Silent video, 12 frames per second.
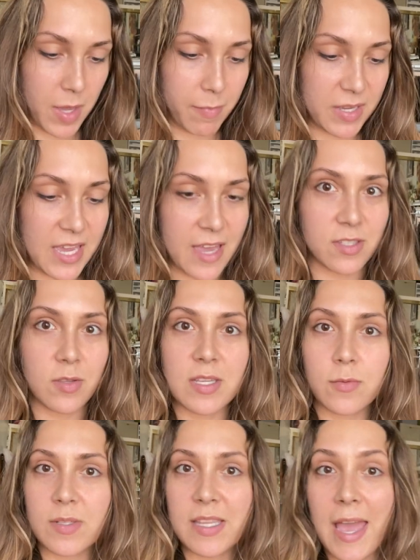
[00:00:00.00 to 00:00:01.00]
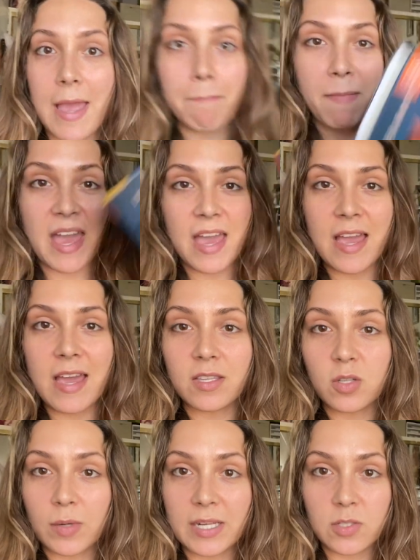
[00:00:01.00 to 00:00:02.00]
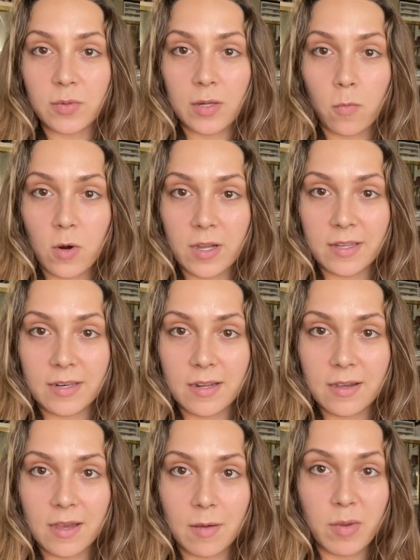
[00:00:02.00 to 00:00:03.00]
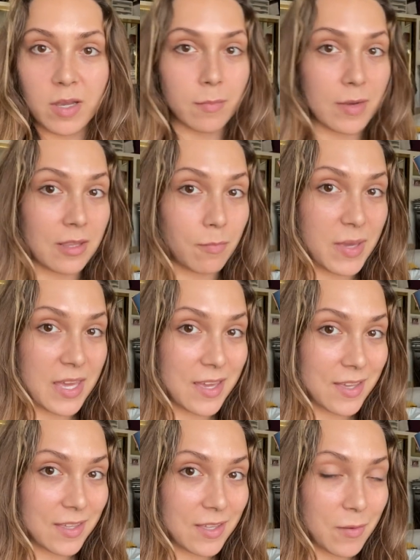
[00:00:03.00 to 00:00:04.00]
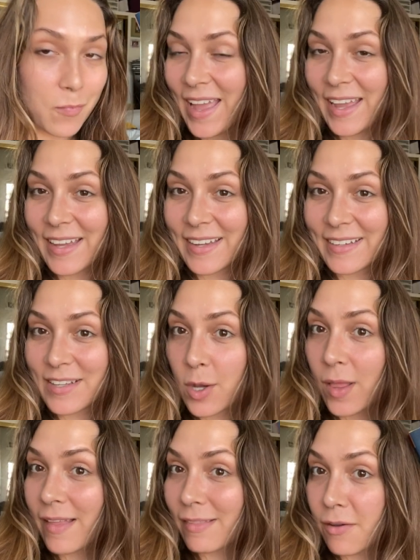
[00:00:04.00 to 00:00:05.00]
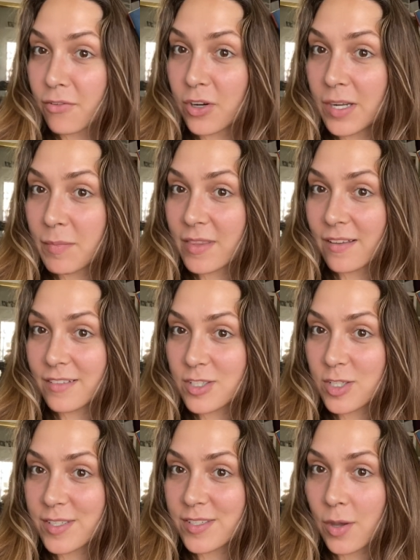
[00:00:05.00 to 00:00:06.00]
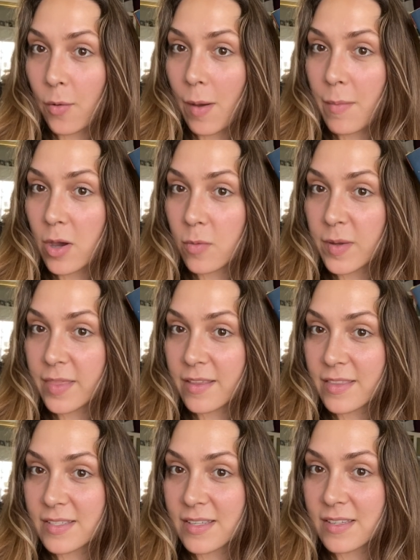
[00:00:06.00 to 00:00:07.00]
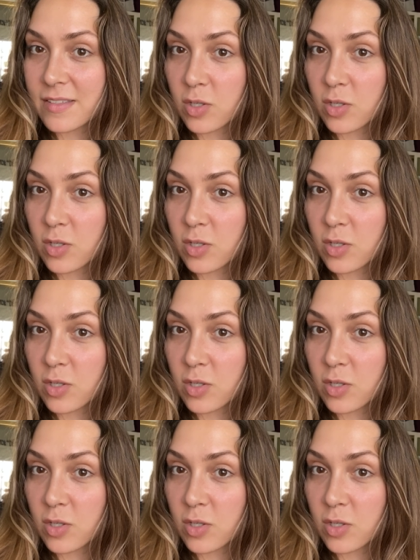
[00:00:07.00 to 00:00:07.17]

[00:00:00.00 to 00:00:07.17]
But yeah, so this was a May 2021 book of the month pick. And y'all, I love Greek mythology, so I'm hoping that this is